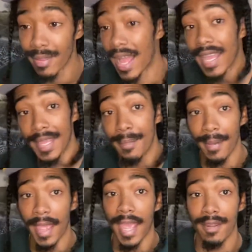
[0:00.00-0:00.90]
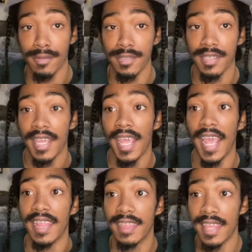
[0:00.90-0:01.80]
blocking battles
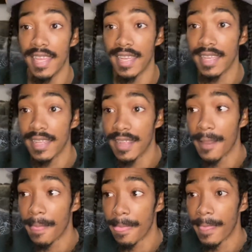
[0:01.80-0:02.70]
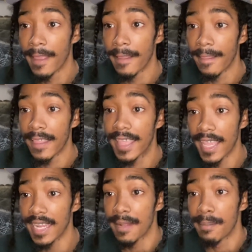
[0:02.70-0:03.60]
and then
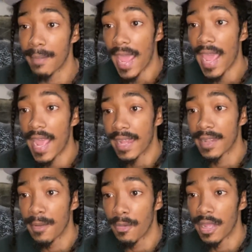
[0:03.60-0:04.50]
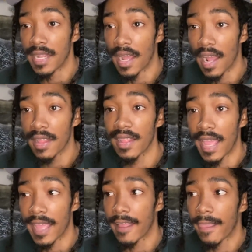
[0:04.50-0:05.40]
getting mad when,
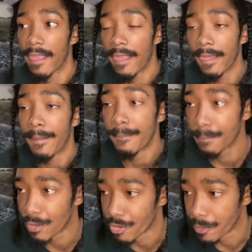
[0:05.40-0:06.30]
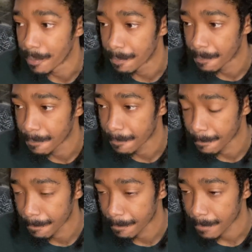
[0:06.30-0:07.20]
like, boom.
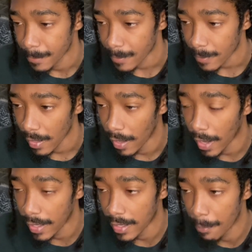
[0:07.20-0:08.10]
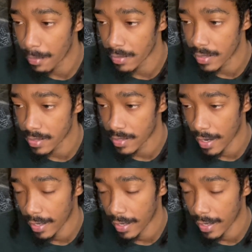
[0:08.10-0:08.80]
How can I put this?